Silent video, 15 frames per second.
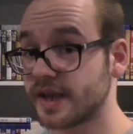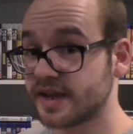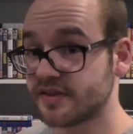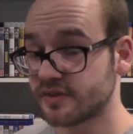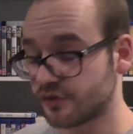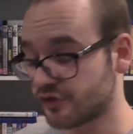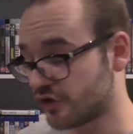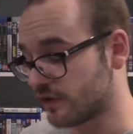
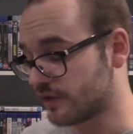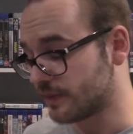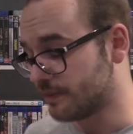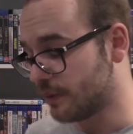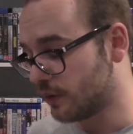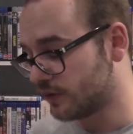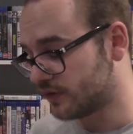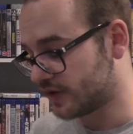guess I'll show off the
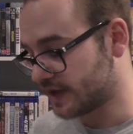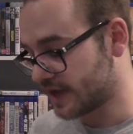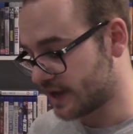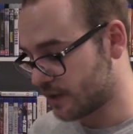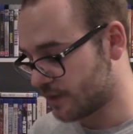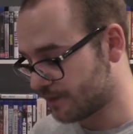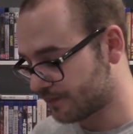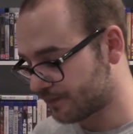poster
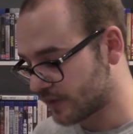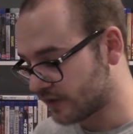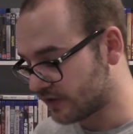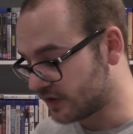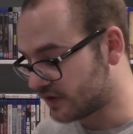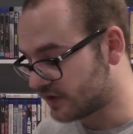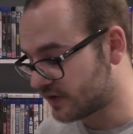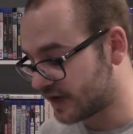now.
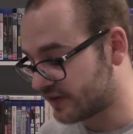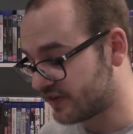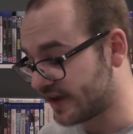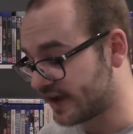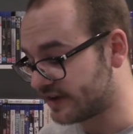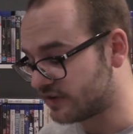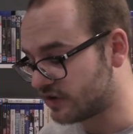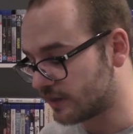So this is
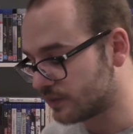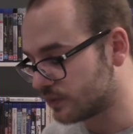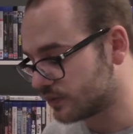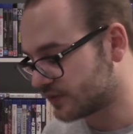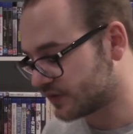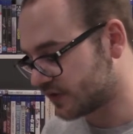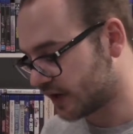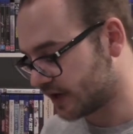actually a
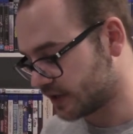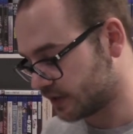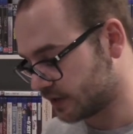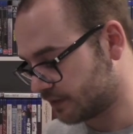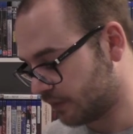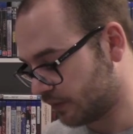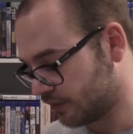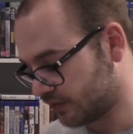
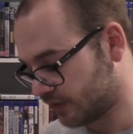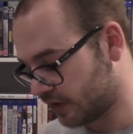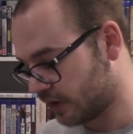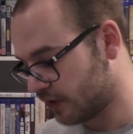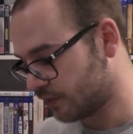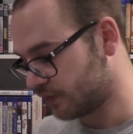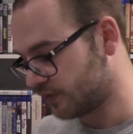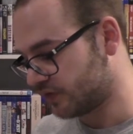double-sided
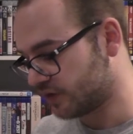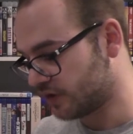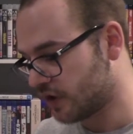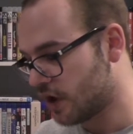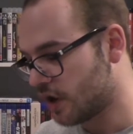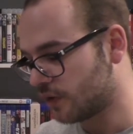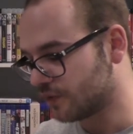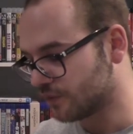poster, which is
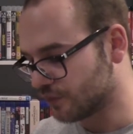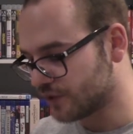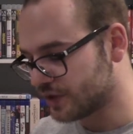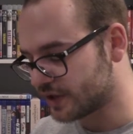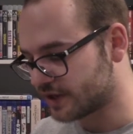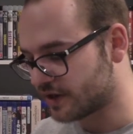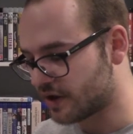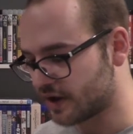
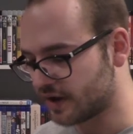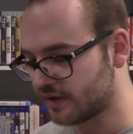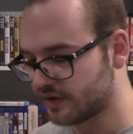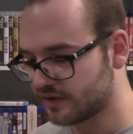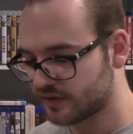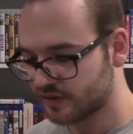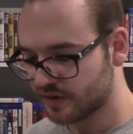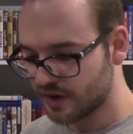really
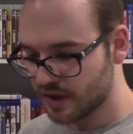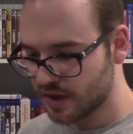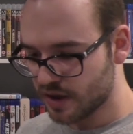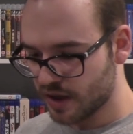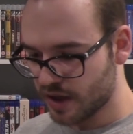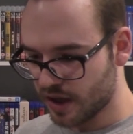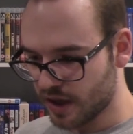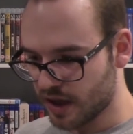nice.
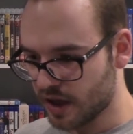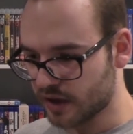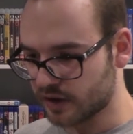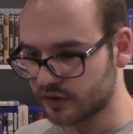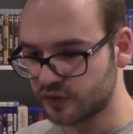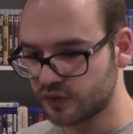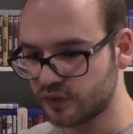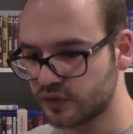
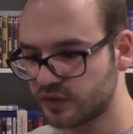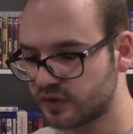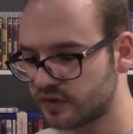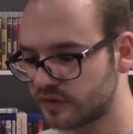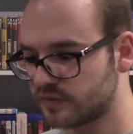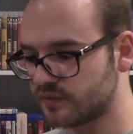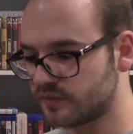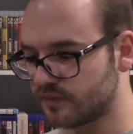
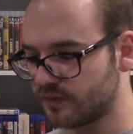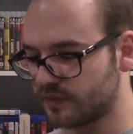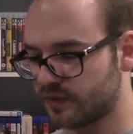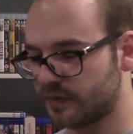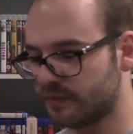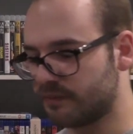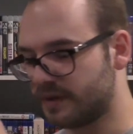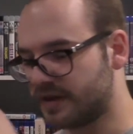Good
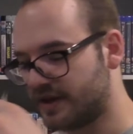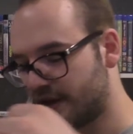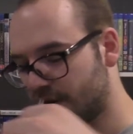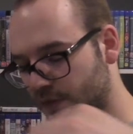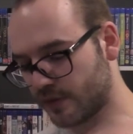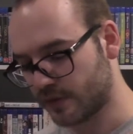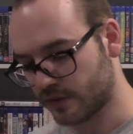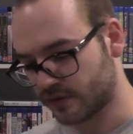
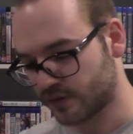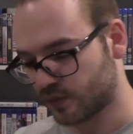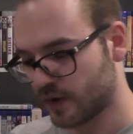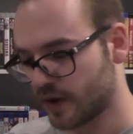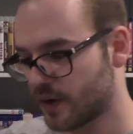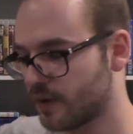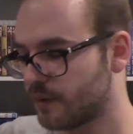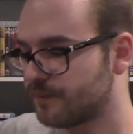material as
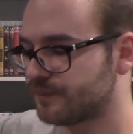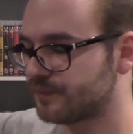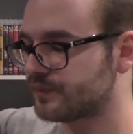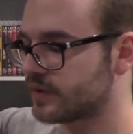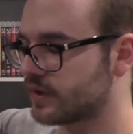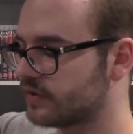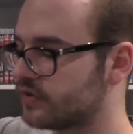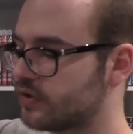well.
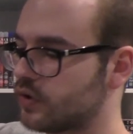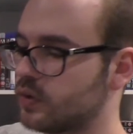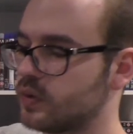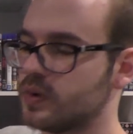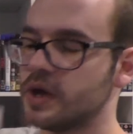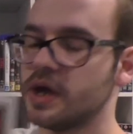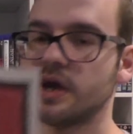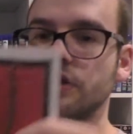
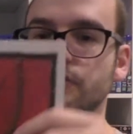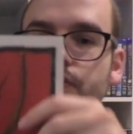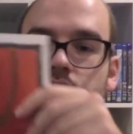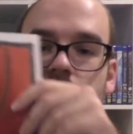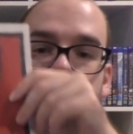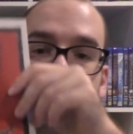So you've got a